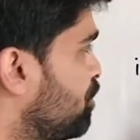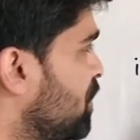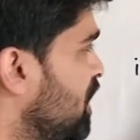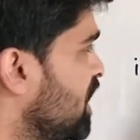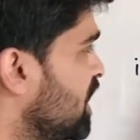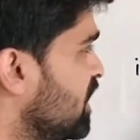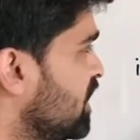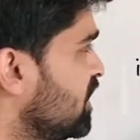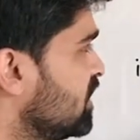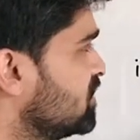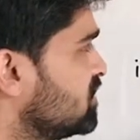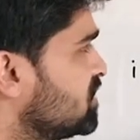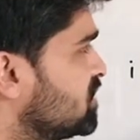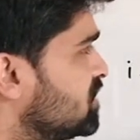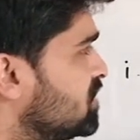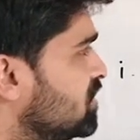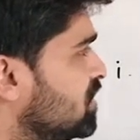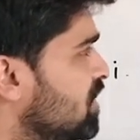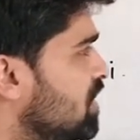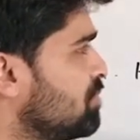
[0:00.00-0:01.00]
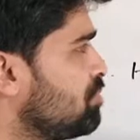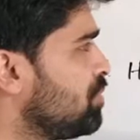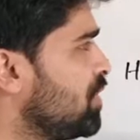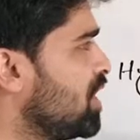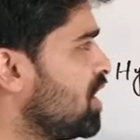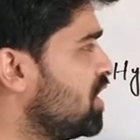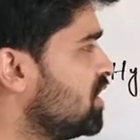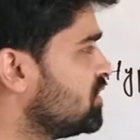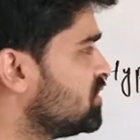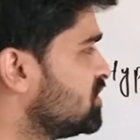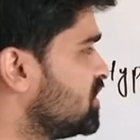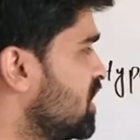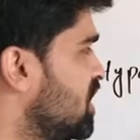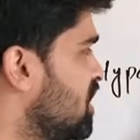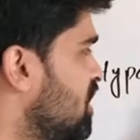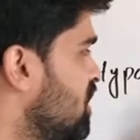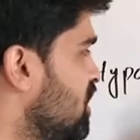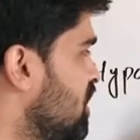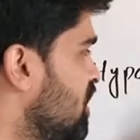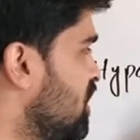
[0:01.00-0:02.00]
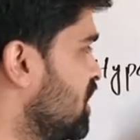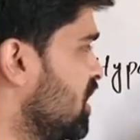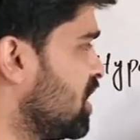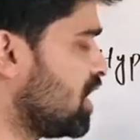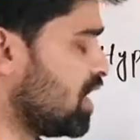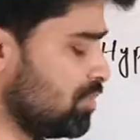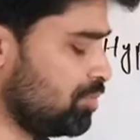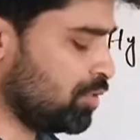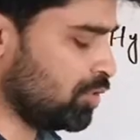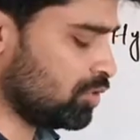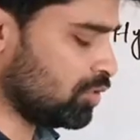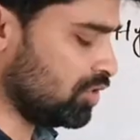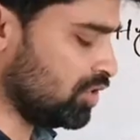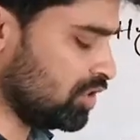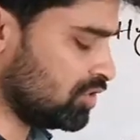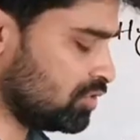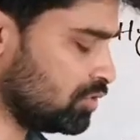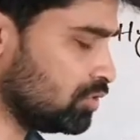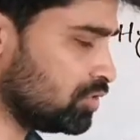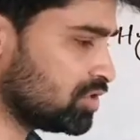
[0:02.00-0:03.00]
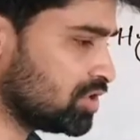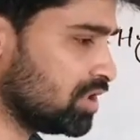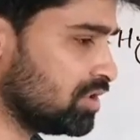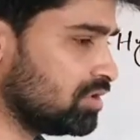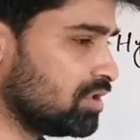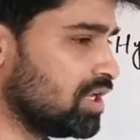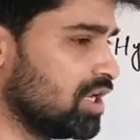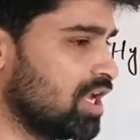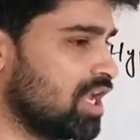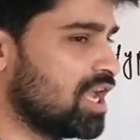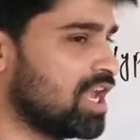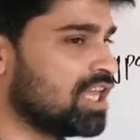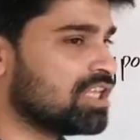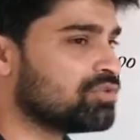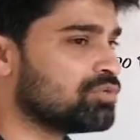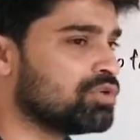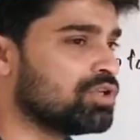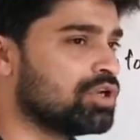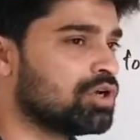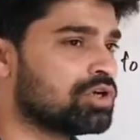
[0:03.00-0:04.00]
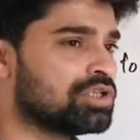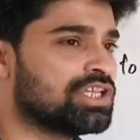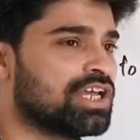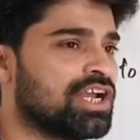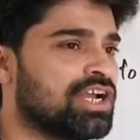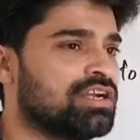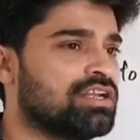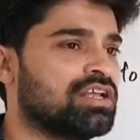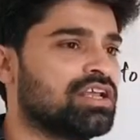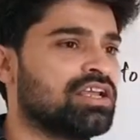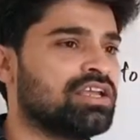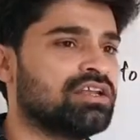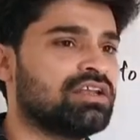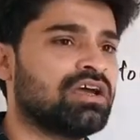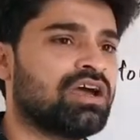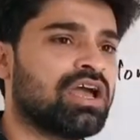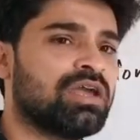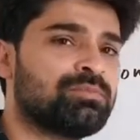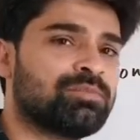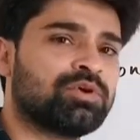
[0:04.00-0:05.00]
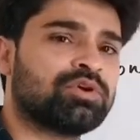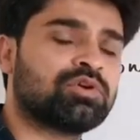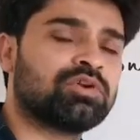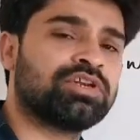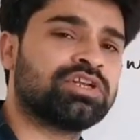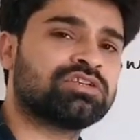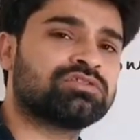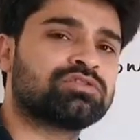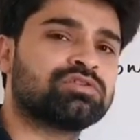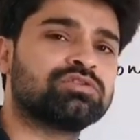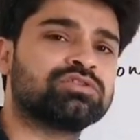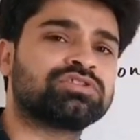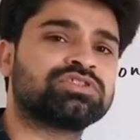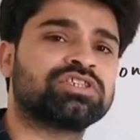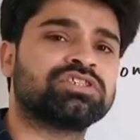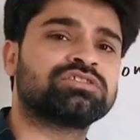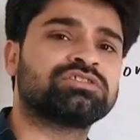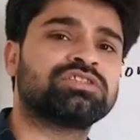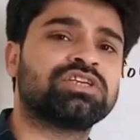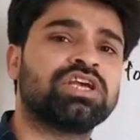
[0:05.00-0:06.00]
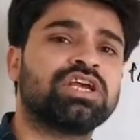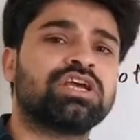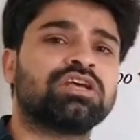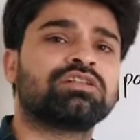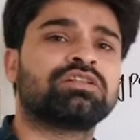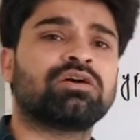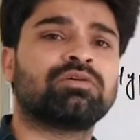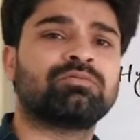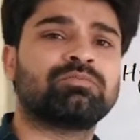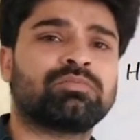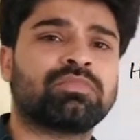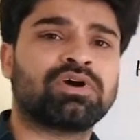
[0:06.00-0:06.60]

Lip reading: place a plant cell in a hypertonic solution, as we know that in a hypertonic solutions the